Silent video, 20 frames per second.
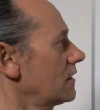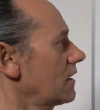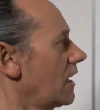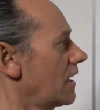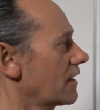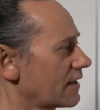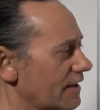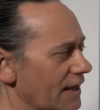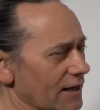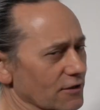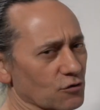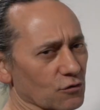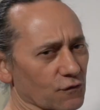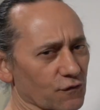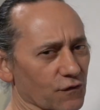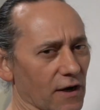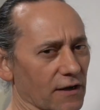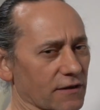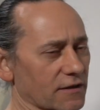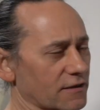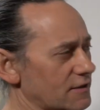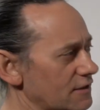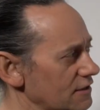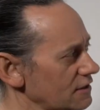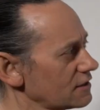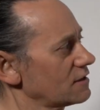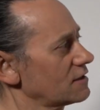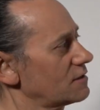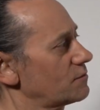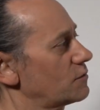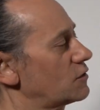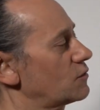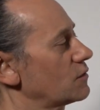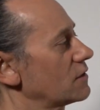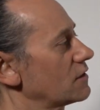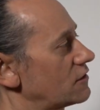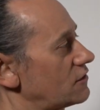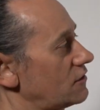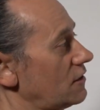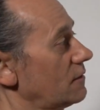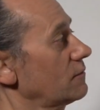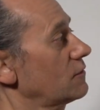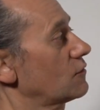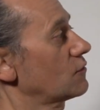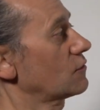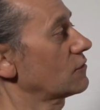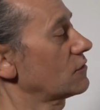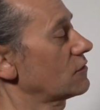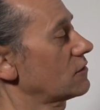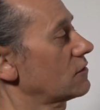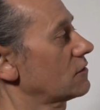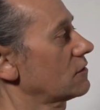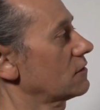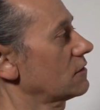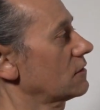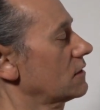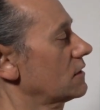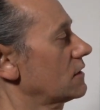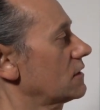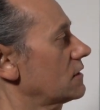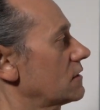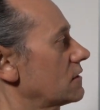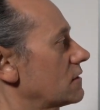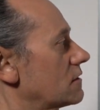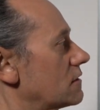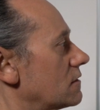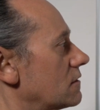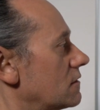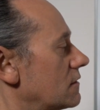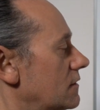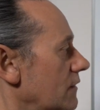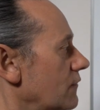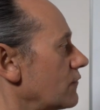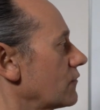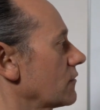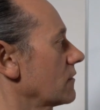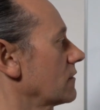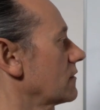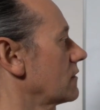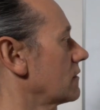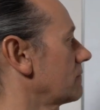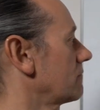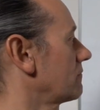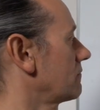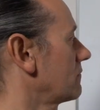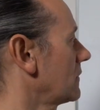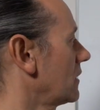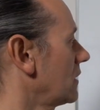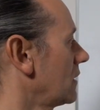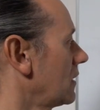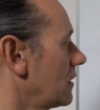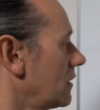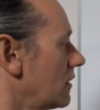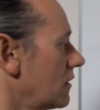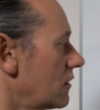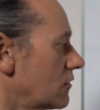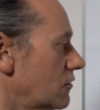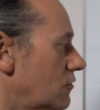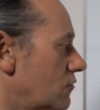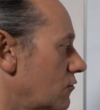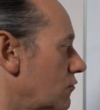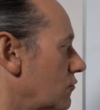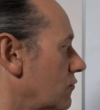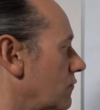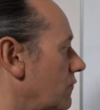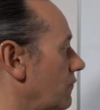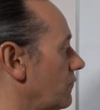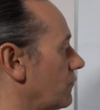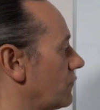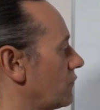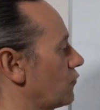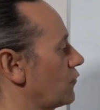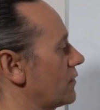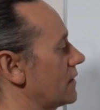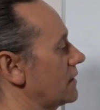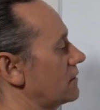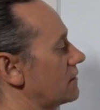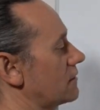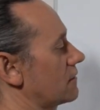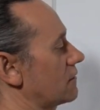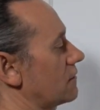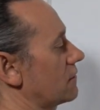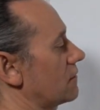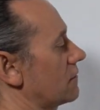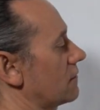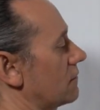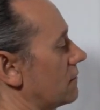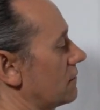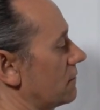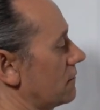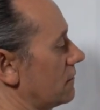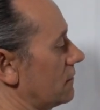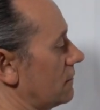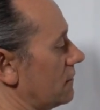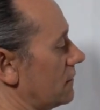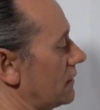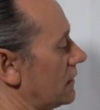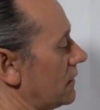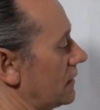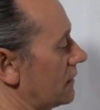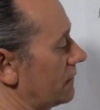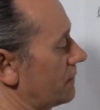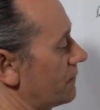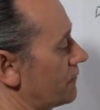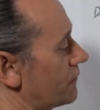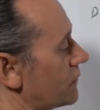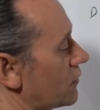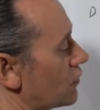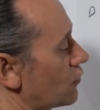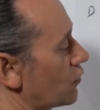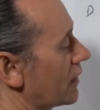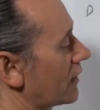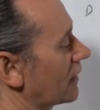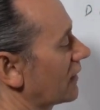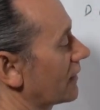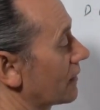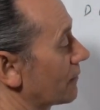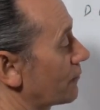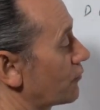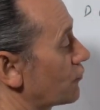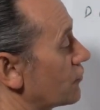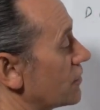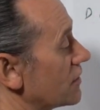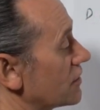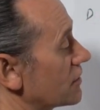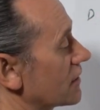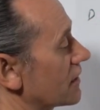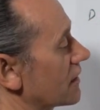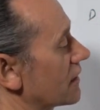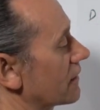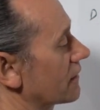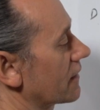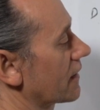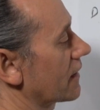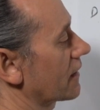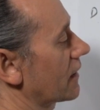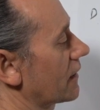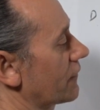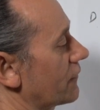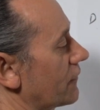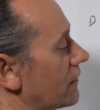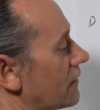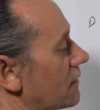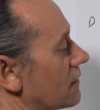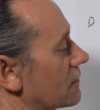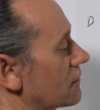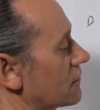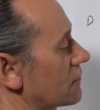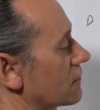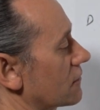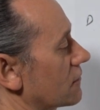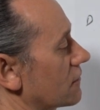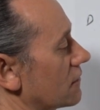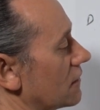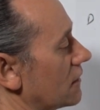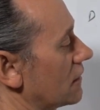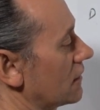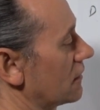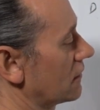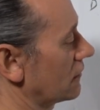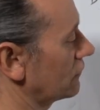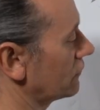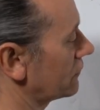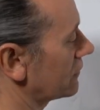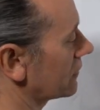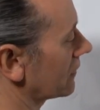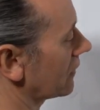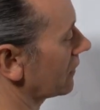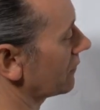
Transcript: And in actual fact, the distance between some notes is different. So the way to quickly appreciate that, I think, is to look at